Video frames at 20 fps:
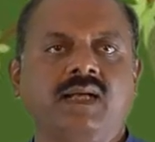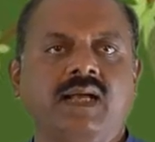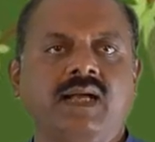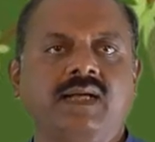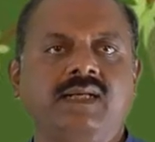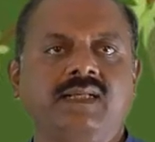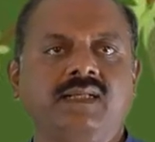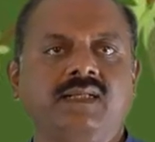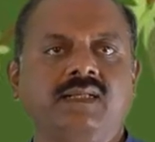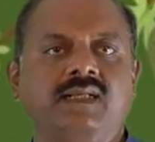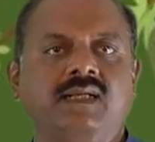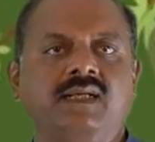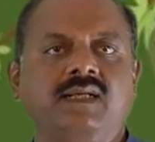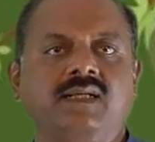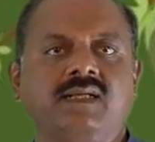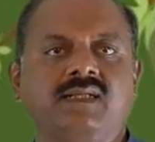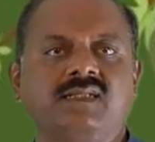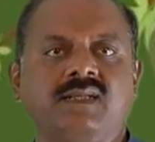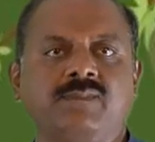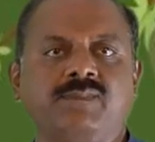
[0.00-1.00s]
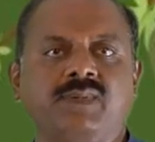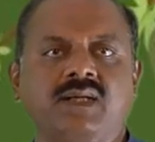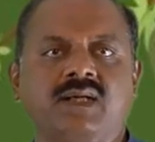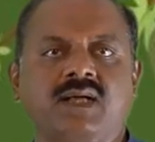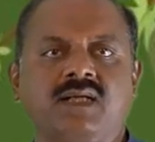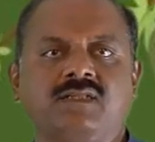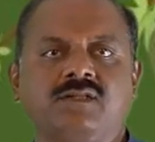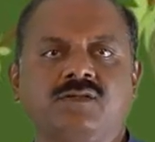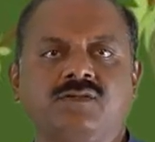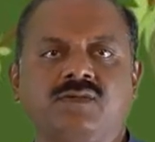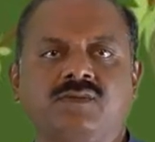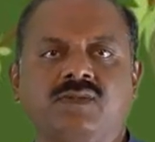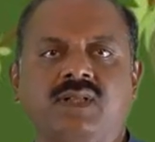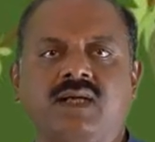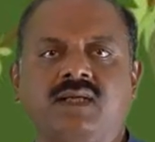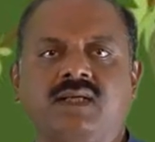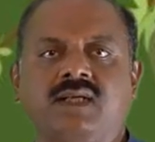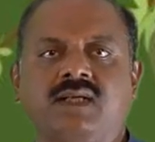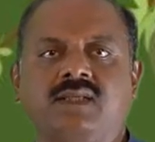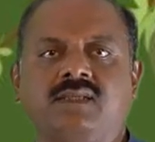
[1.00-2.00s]
And in Rasa Prakasha
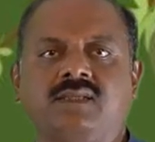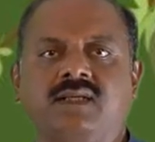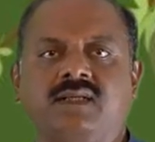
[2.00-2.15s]
Sudhakara,